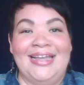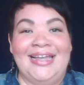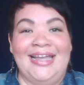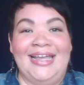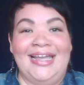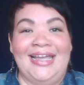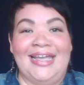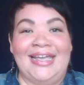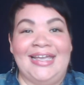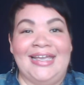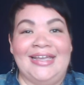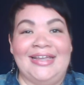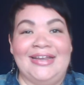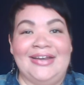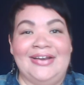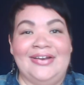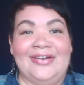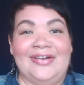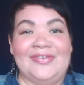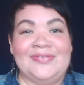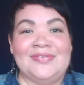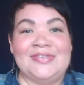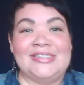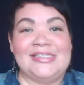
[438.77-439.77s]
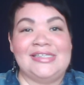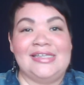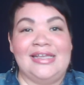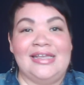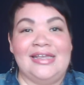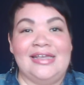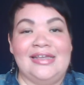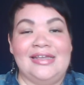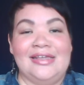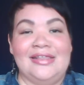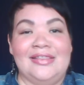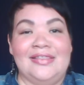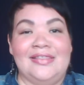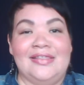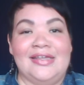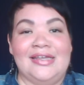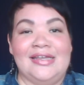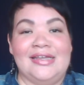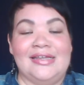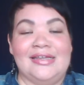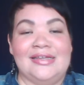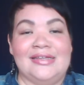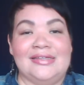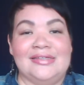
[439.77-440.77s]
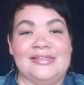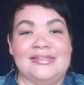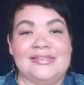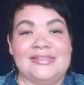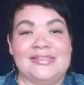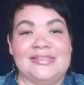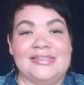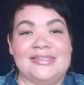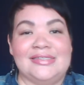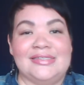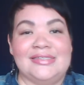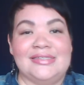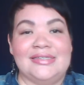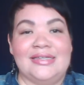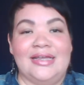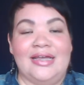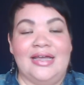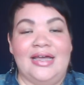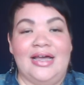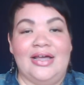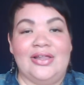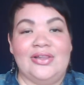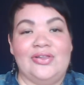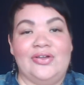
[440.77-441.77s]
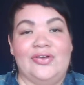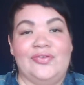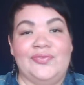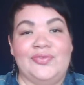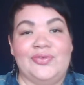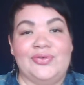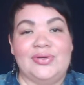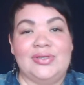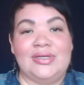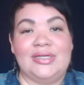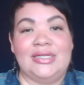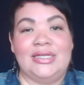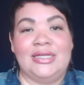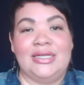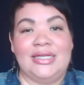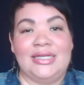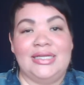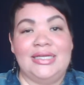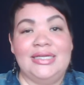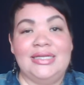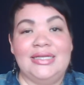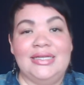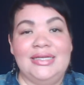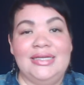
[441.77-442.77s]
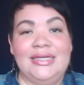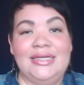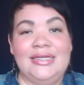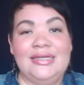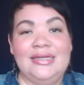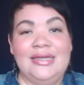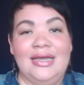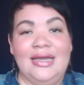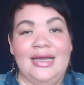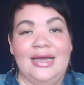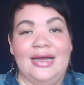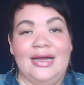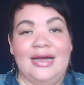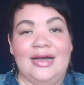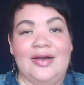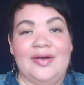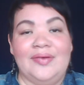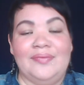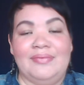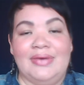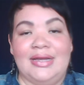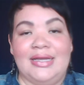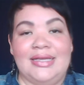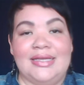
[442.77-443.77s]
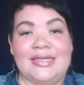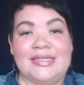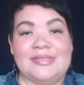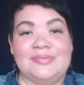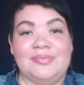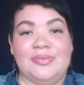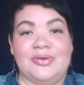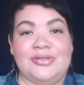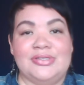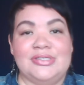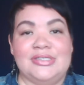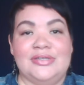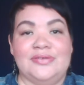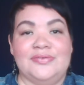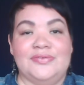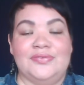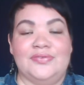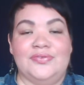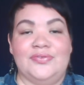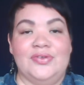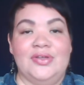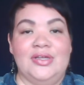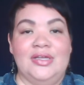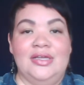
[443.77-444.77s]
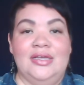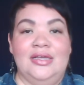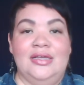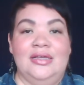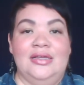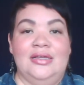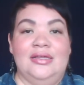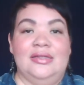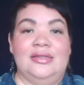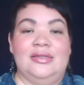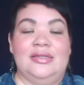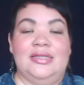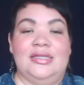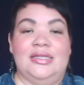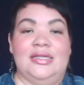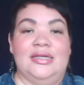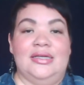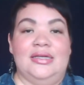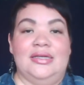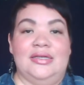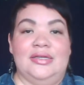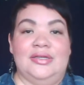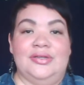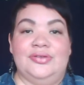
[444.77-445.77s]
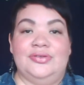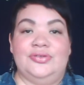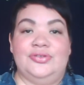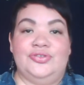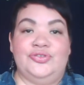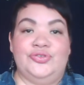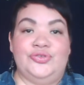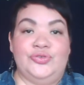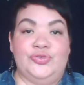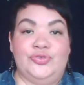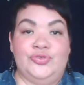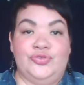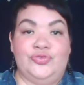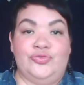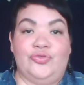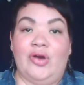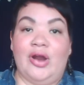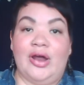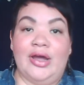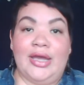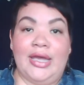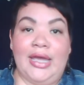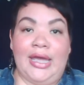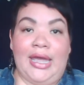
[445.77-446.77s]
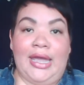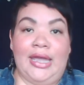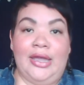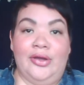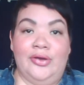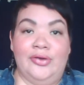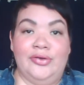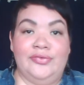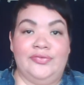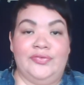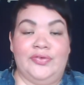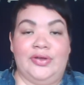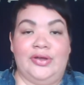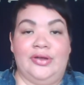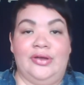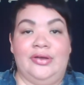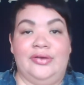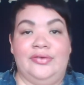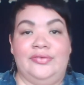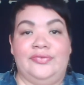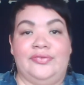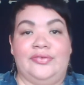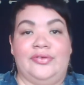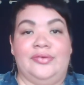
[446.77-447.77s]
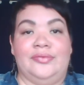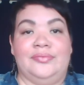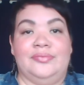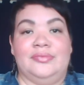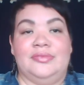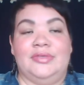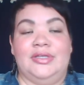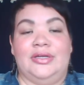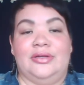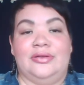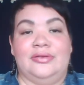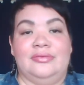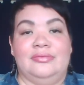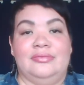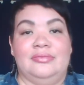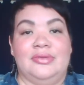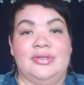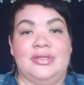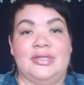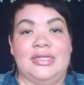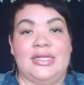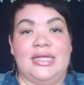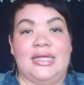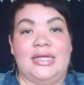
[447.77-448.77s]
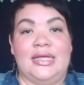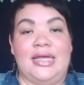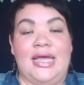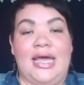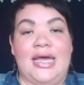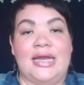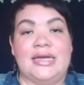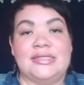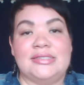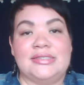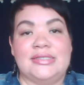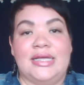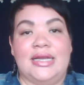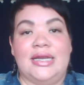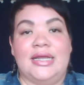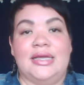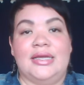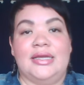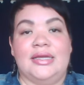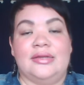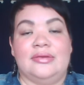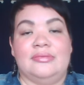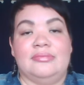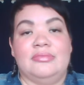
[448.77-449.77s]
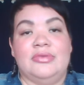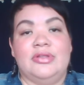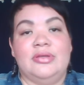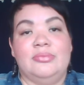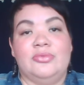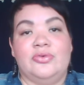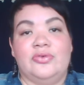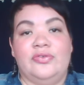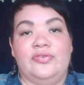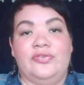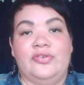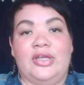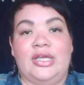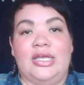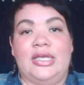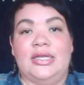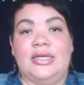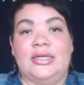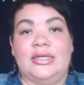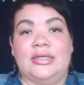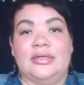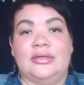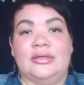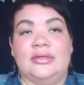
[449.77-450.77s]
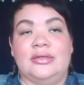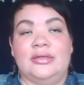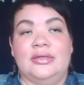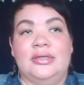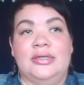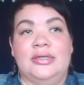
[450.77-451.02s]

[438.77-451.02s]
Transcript: and I'm seeing things a lot more clearly. I guess most of the drug hangover from, you know, the anesthetic and the morphine and